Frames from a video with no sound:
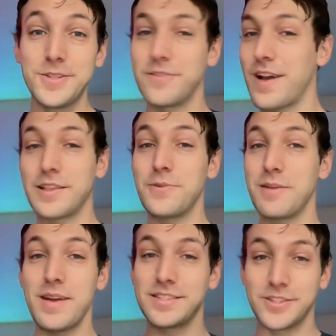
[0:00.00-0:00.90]
The fact that we
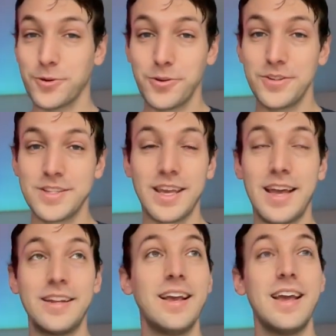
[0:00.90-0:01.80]
can make tutorials
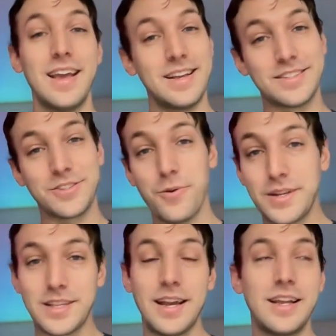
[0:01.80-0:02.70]
again is so
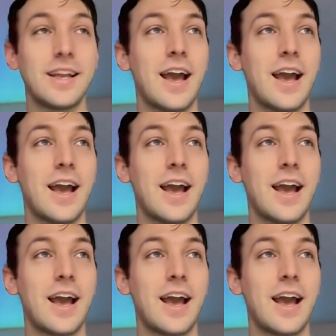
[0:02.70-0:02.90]
exciting.